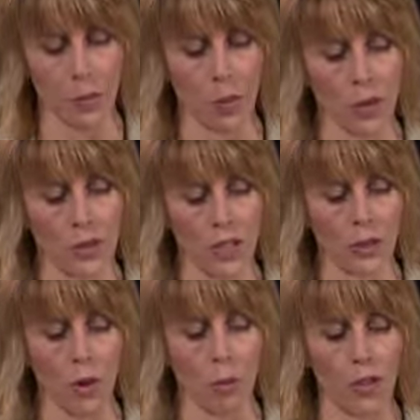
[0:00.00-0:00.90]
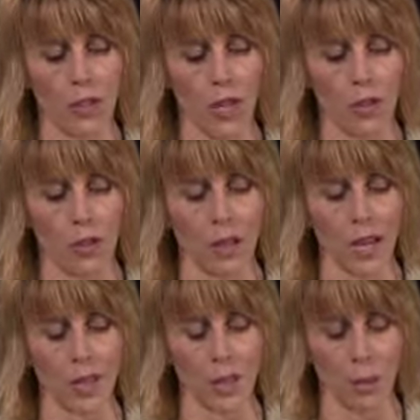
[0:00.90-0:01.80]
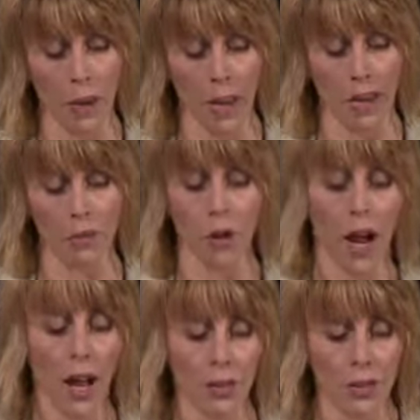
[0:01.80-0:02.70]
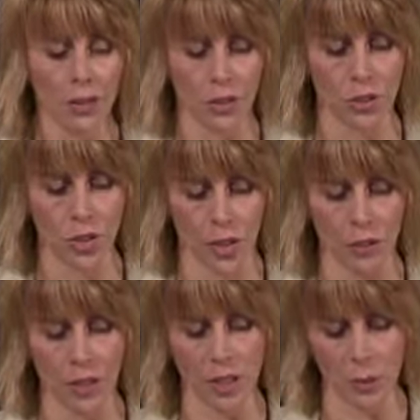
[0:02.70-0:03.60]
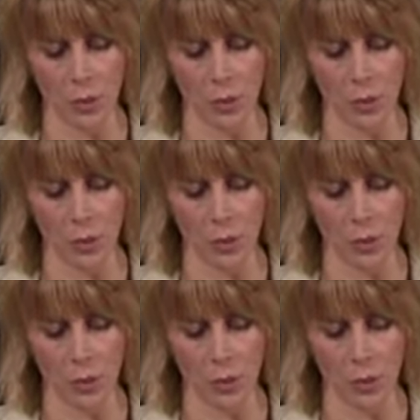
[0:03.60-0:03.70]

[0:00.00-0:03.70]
the proceeds from which are utilized to pay for other securities